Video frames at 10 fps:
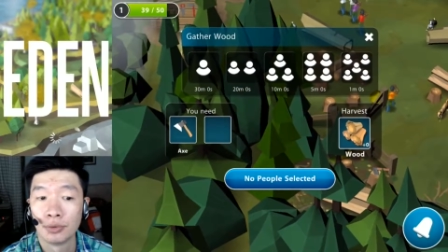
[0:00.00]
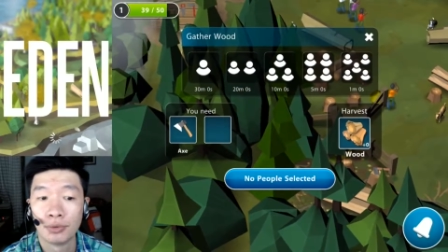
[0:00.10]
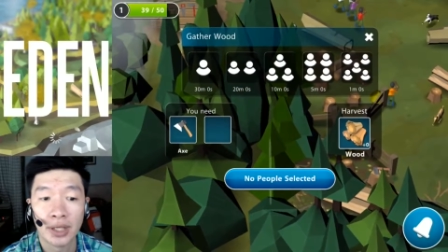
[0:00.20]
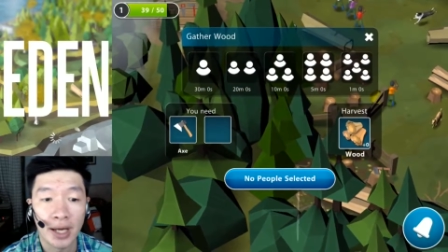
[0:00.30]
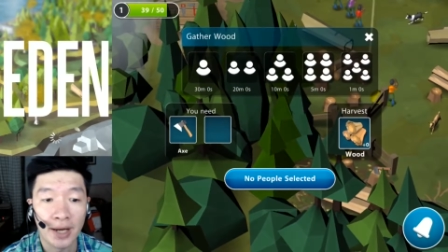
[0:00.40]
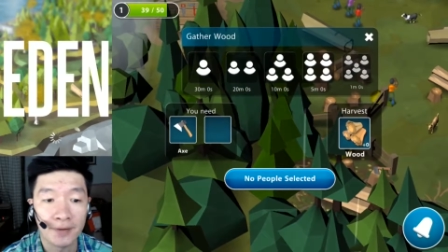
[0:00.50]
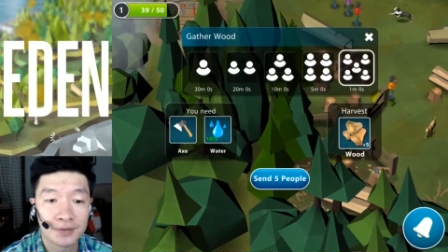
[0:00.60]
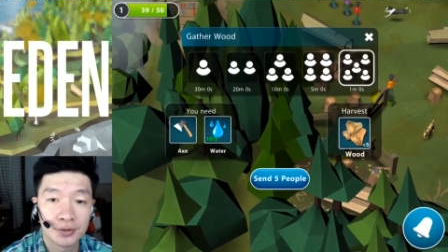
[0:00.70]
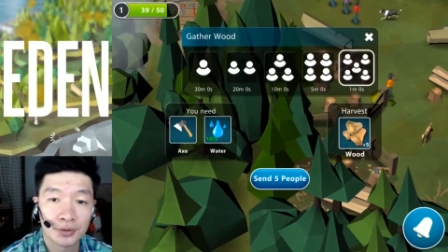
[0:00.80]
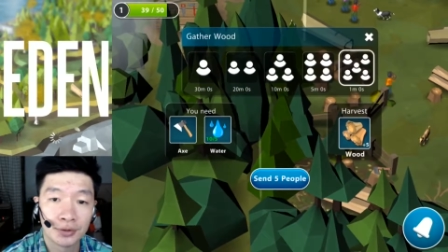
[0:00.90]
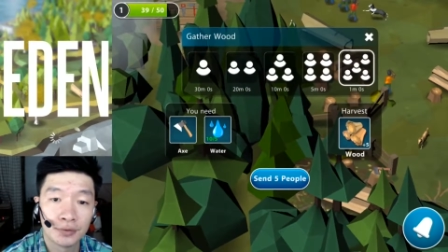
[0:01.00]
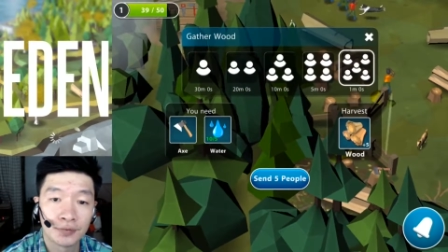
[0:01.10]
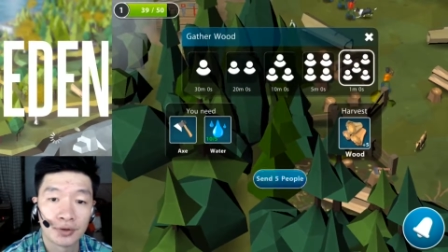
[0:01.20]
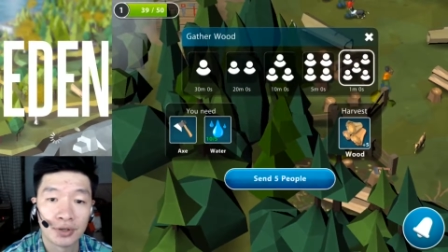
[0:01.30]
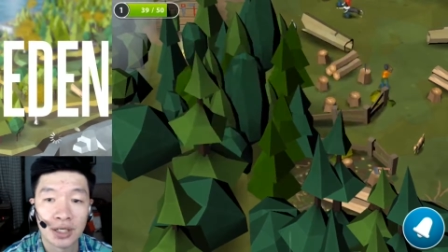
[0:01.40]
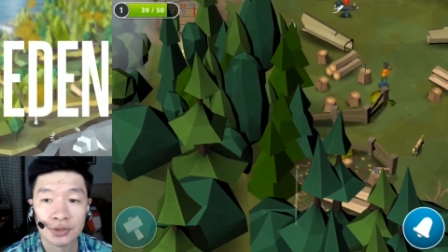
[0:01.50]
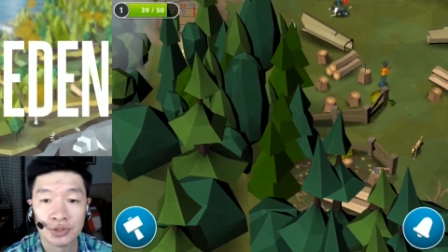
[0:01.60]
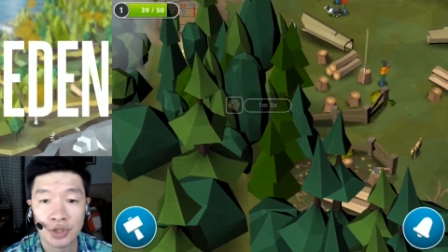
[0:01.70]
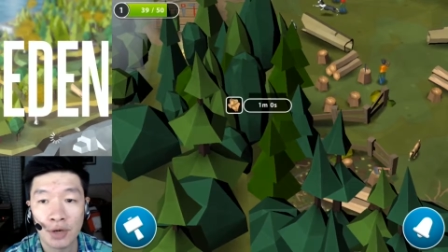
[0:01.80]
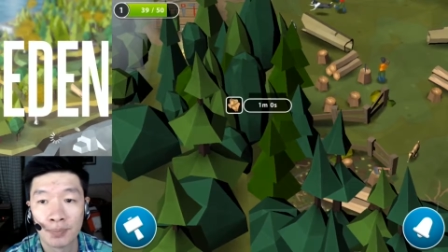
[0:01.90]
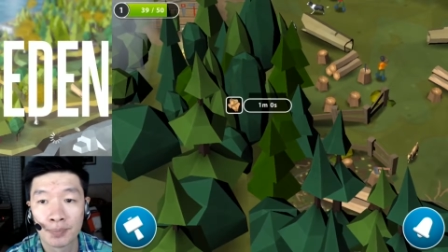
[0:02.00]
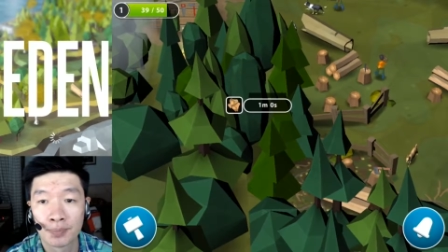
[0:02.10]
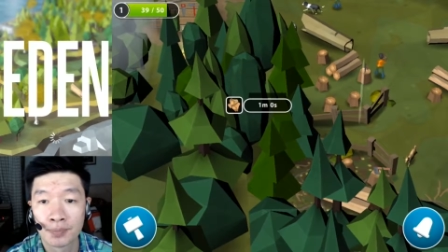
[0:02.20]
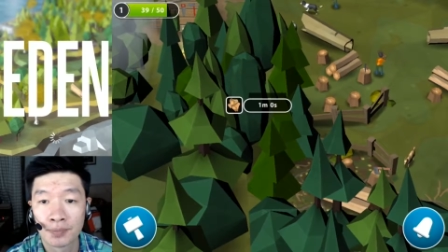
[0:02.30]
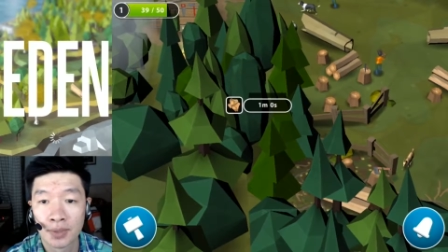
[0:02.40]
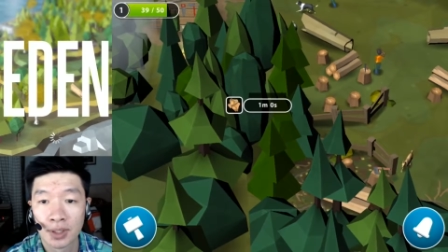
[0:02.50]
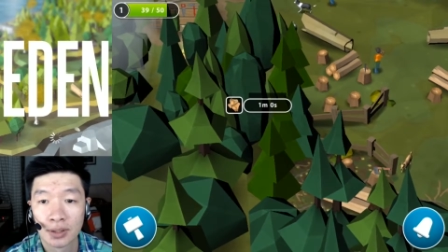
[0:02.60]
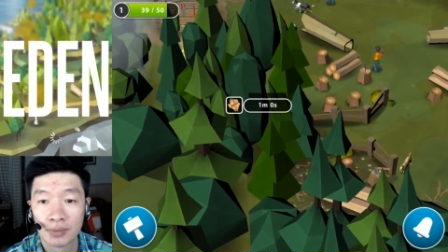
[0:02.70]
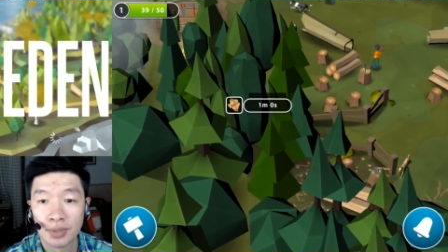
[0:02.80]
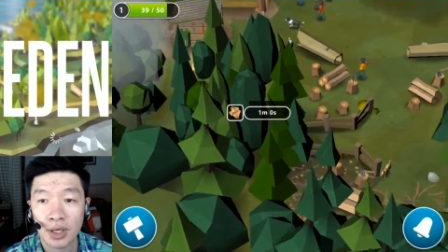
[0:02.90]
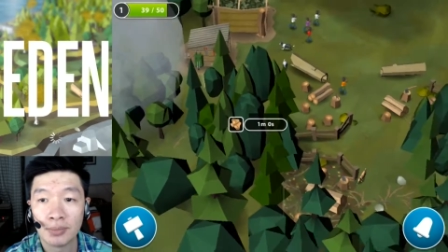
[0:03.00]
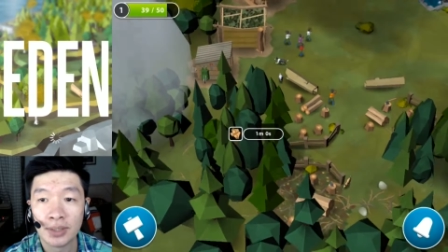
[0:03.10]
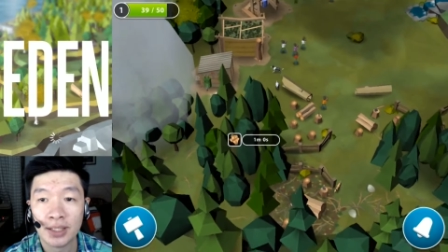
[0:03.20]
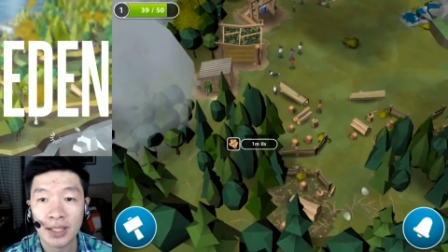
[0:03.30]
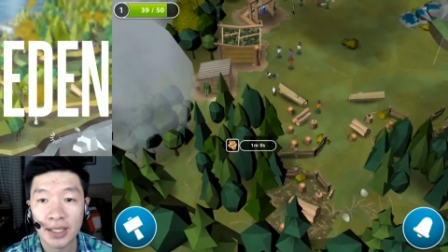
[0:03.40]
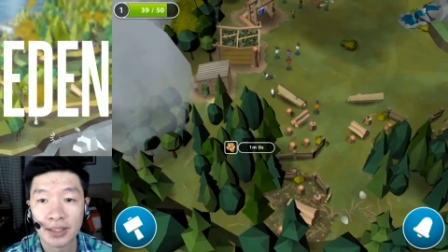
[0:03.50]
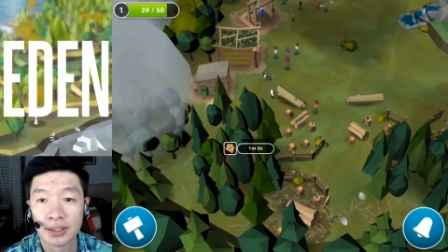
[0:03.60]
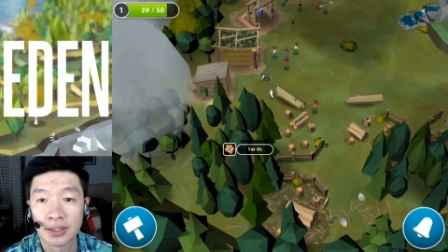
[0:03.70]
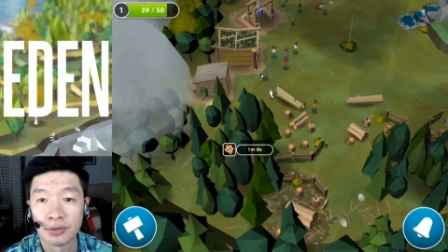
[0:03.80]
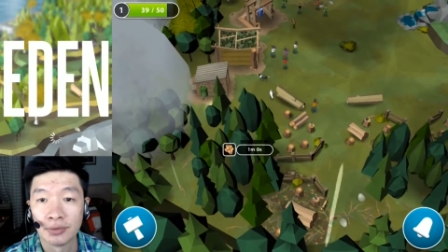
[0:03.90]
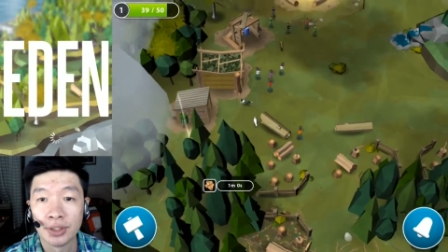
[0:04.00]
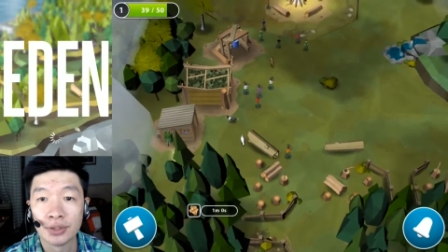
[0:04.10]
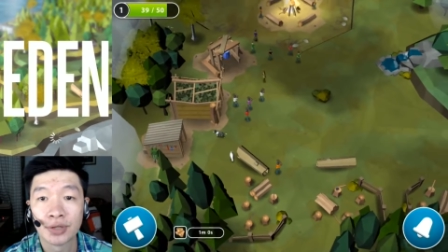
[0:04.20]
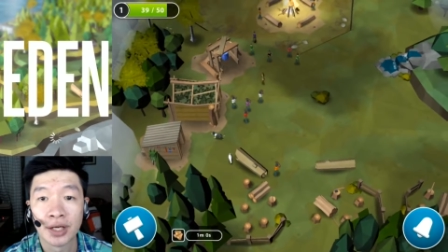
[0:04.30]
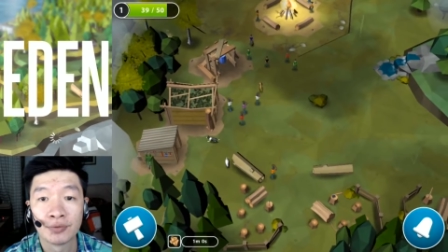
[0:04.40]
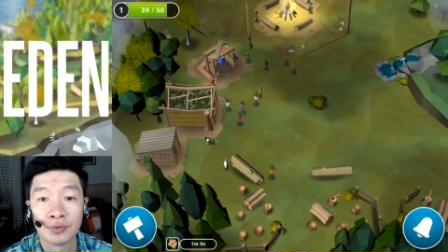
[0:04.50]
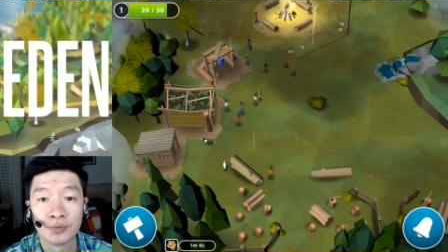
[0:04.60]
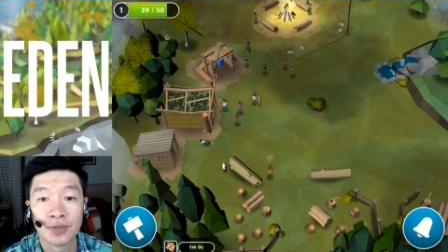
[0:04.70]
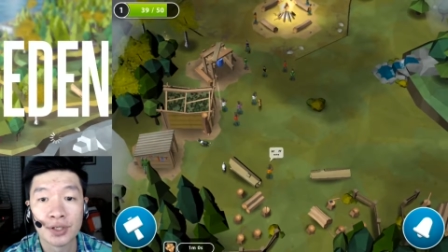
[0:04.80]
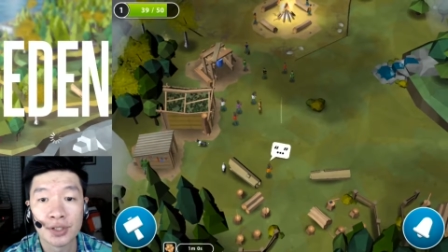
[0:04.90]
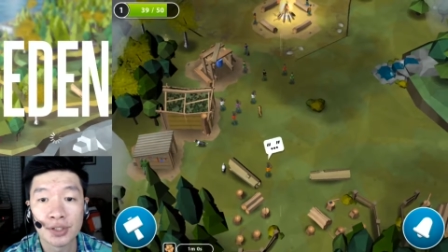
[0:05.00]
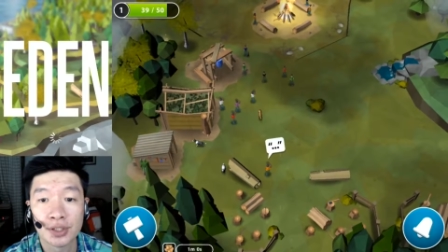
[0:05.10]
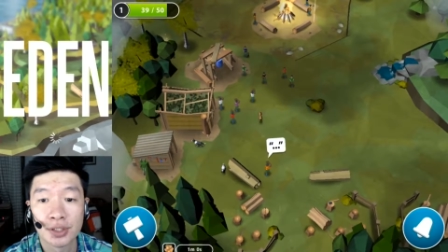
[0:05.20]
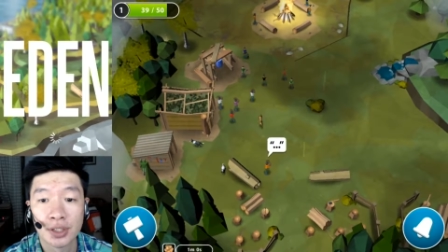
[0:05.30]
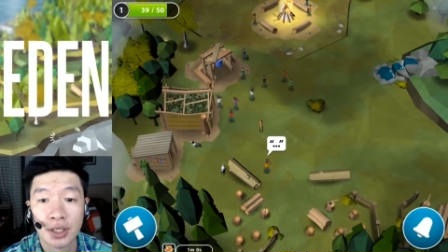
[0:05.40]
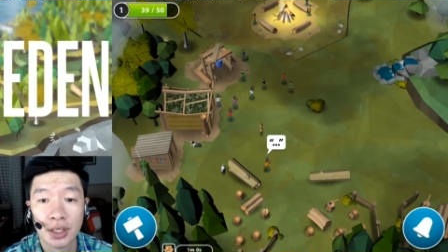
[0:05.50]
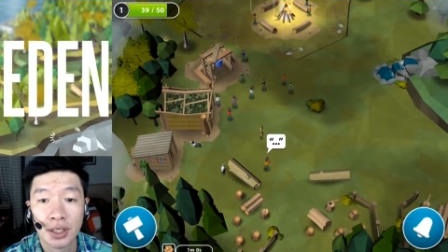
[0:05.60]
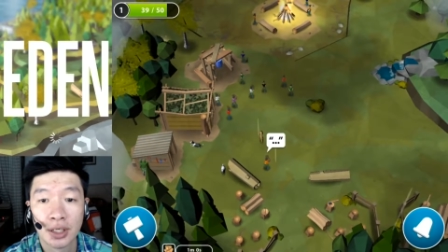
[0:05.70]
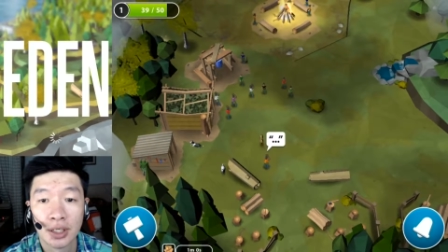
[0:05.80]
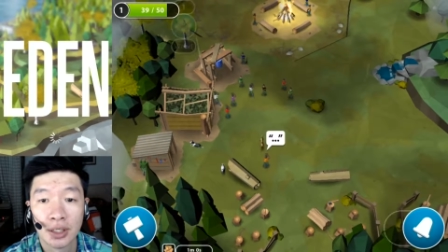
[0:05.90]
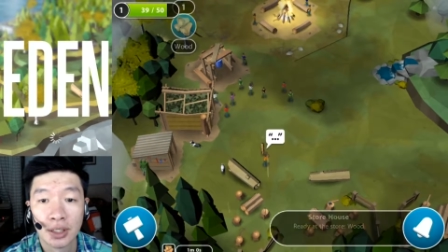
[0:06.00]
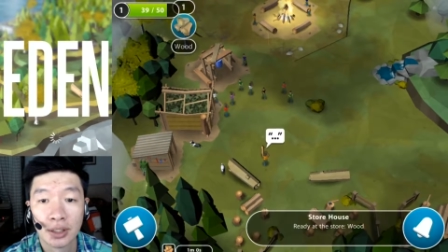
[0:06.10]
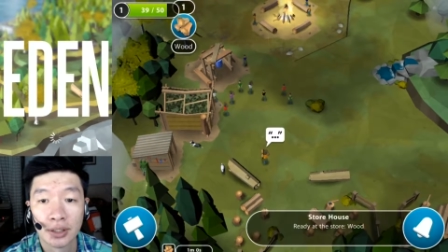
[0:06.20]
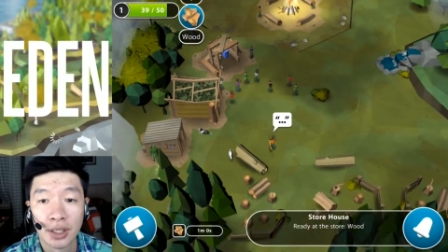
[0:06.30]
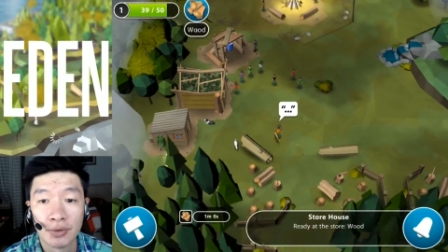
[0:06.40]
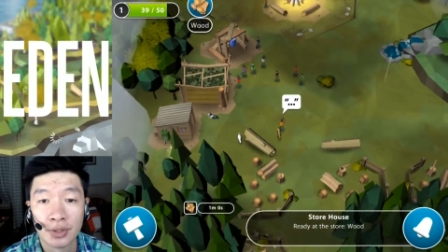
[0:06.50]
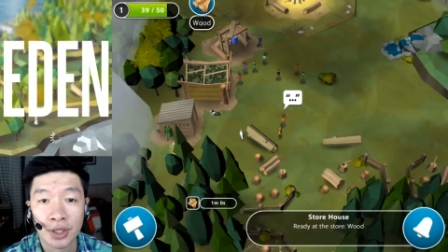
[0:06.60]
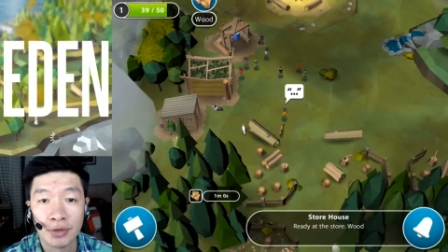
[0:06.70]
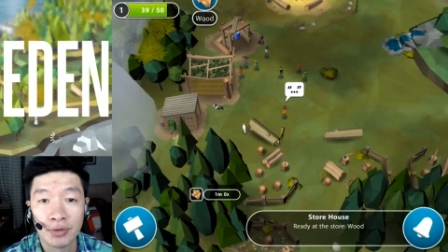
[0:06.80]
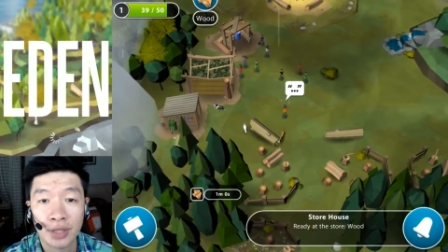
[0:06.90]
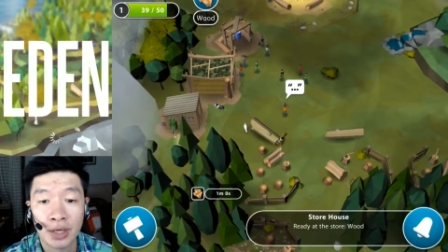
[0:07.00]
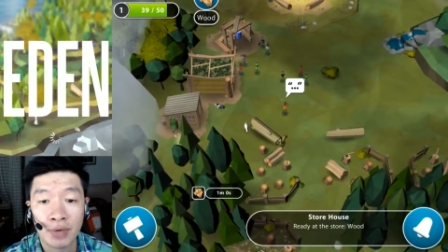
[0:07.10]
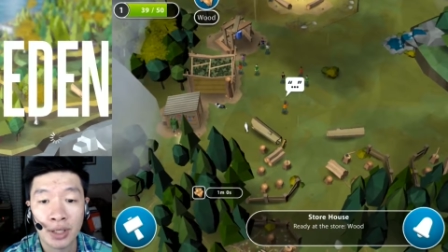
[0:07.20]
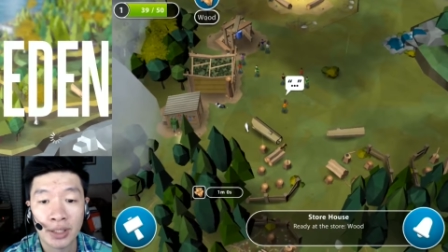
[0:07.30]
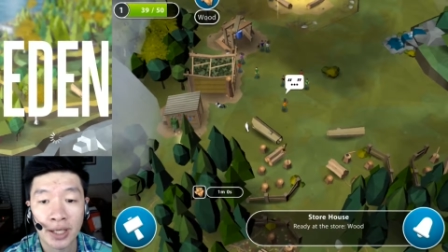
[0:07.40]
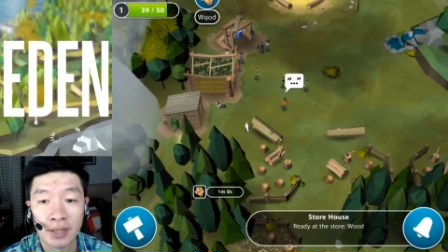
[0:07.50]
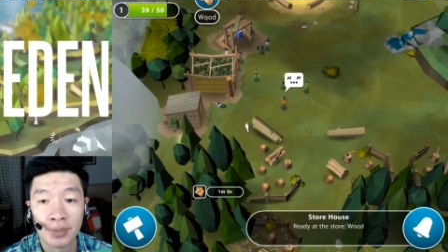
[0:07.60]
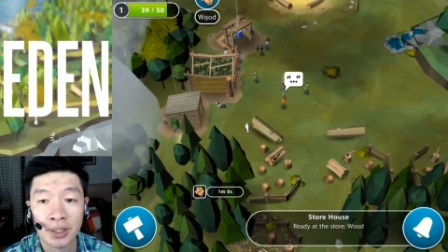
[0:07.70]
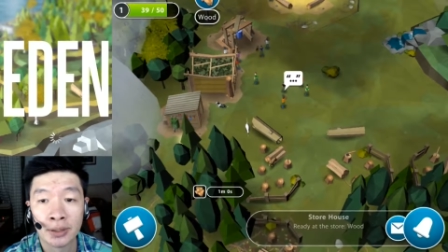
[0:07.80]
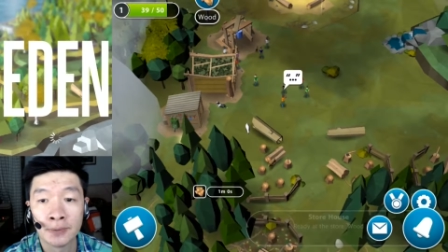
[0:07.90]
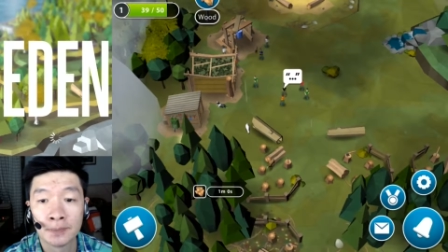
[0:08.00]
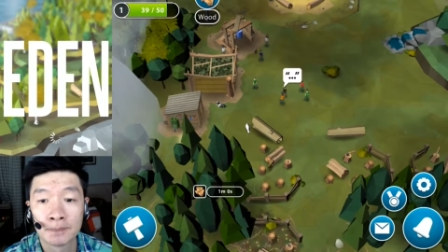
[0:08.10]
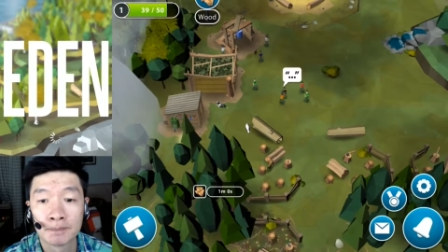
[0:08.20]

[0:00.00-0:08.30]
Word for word: we have to look for another job probably later. We need to get wood first. There we go. Another one helping.